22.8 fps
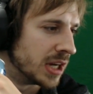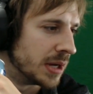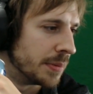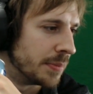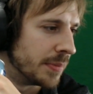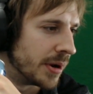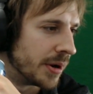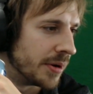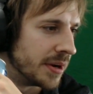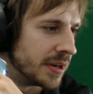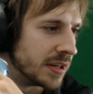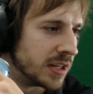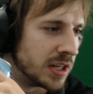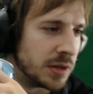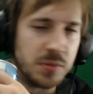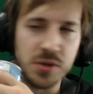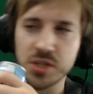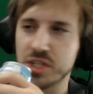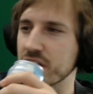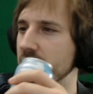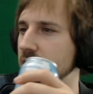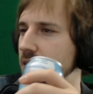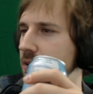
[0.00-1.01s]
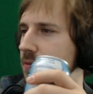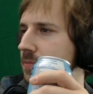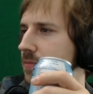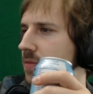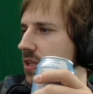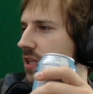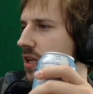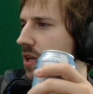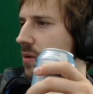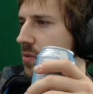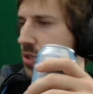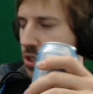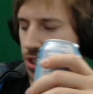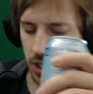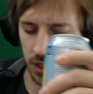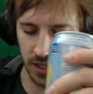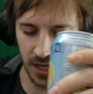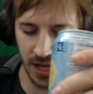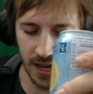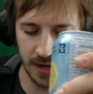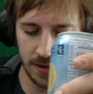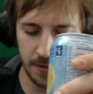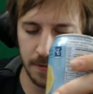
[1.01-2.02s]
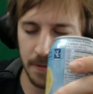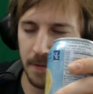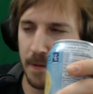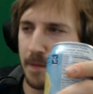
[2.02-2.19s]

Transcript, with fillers: All right, let me check. Let me check that.